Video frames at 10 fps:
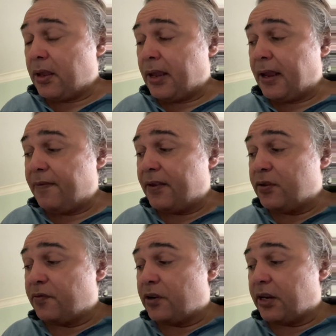and then
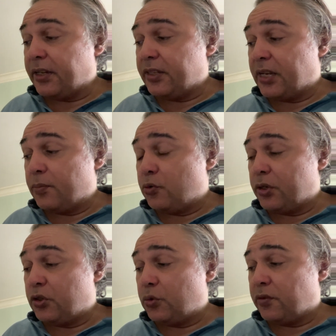dividing
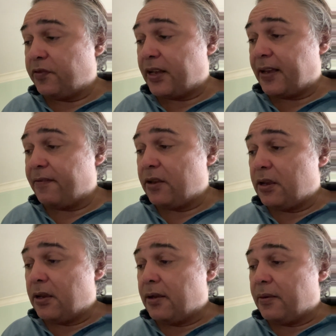10.205
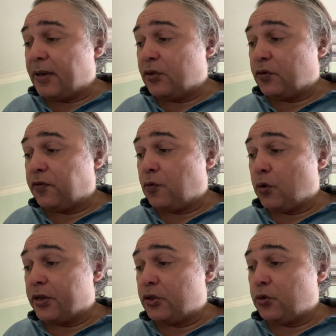into
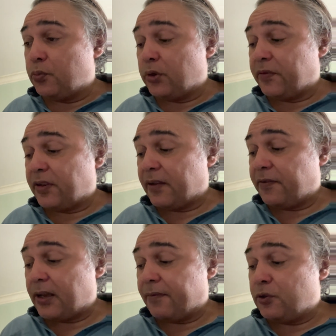4 and 2.55.